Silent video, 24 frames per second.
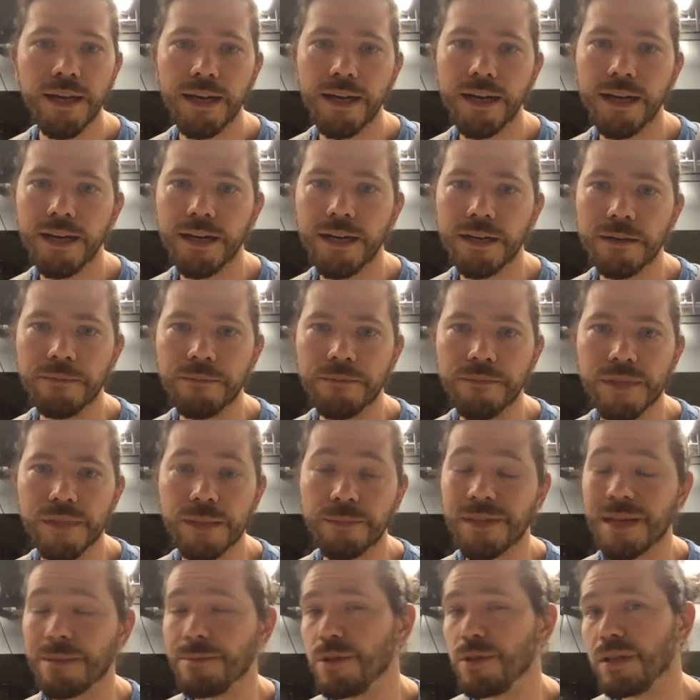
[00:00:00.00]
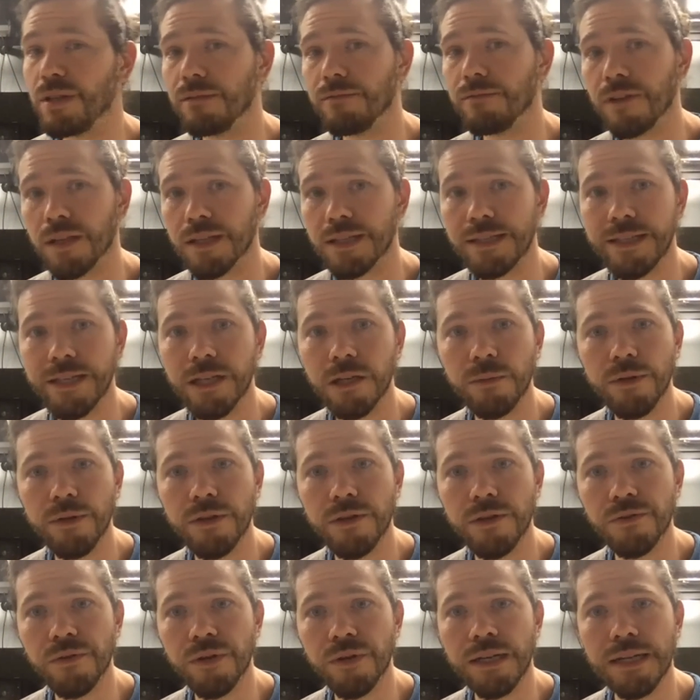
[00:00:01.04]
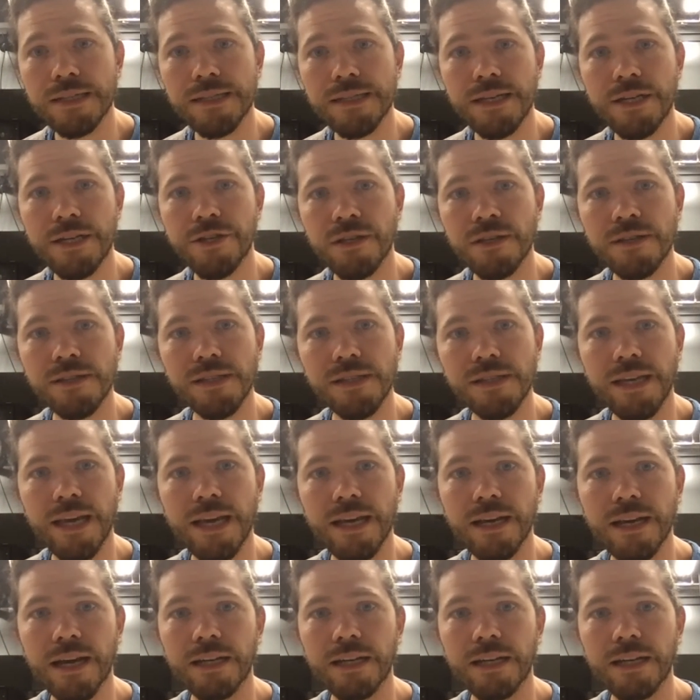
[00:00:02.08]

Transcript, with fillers: um, sometimes you can volunteer with those organizations and get